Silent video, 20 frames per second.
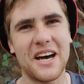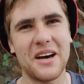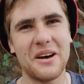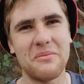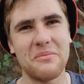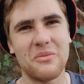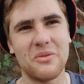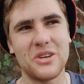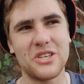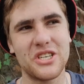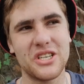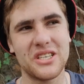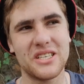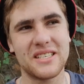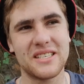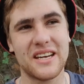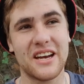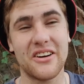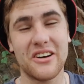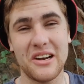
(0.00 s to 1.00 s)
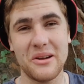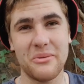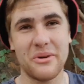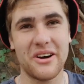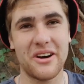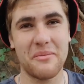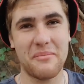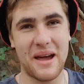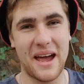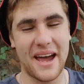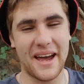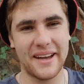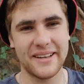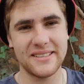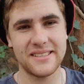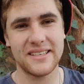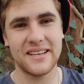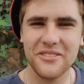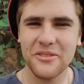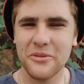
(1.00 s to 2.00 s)
which is currently where I'm
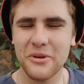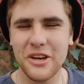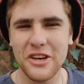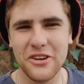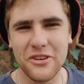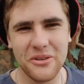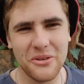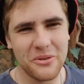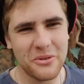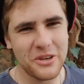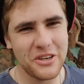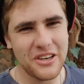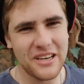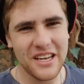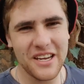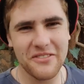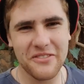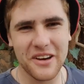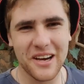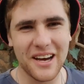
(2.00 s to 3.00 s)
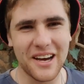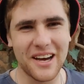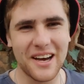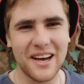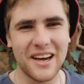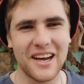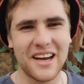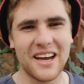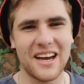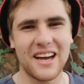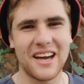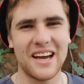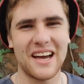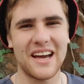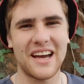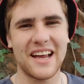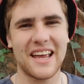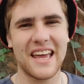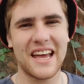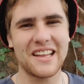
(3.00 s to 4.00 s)
at. When you leave
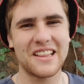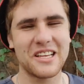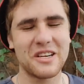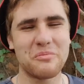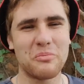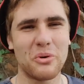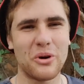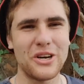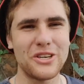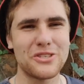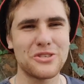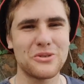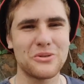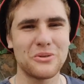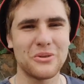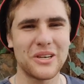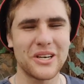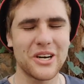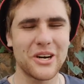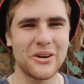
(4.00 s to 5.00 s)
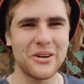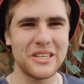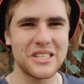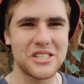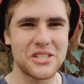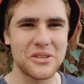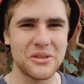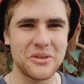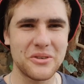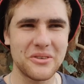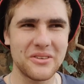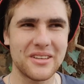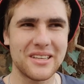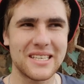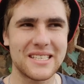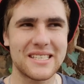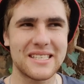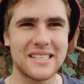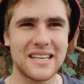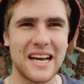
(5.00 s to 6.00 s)
a Catholic boys' school and go into
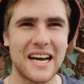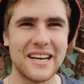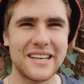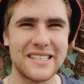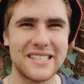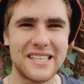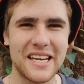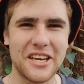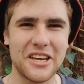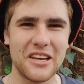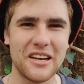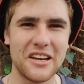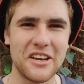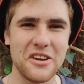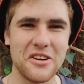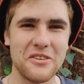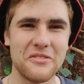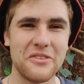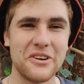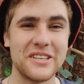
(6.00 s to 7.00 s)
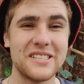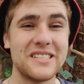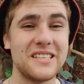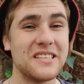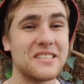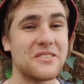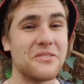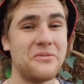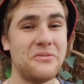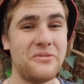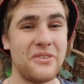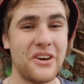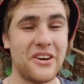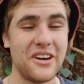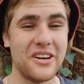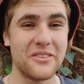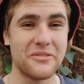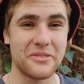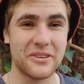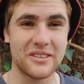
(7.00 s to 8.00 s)
this kind of secular university, it's a
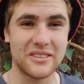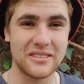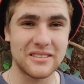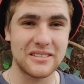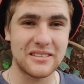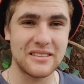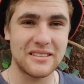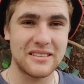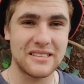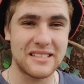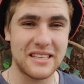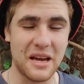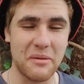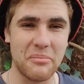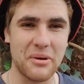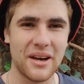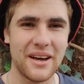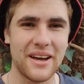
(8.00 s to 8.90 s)
very difficult step.